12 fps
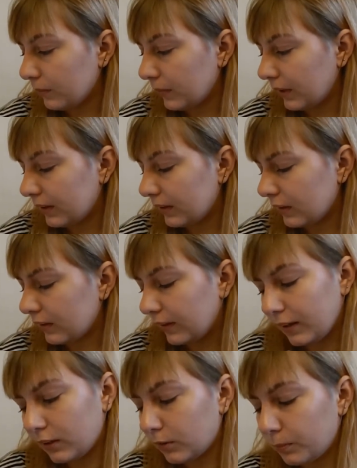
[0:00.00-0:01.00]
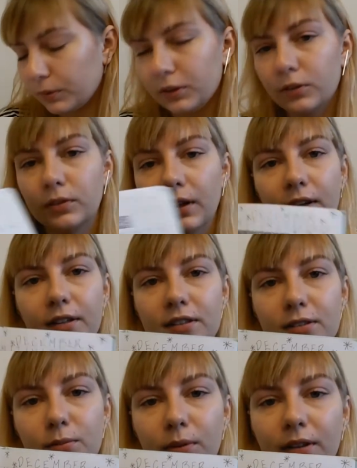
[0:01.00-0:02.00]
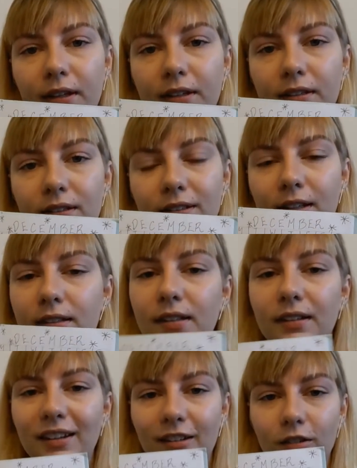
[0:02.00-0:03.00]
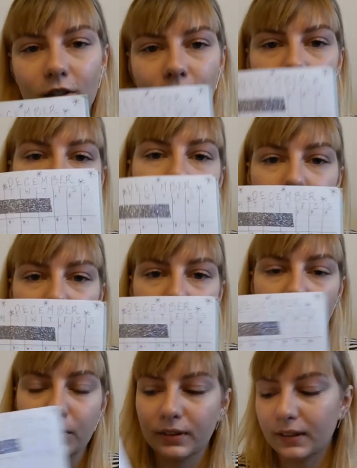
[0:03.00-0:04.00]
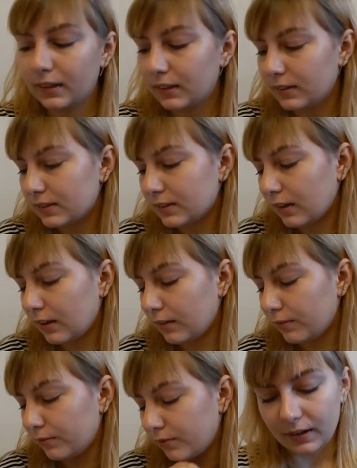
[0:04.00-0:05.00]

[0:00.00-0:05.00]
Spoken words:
I think like blue dots were like days I needed to do YouTube related stuff.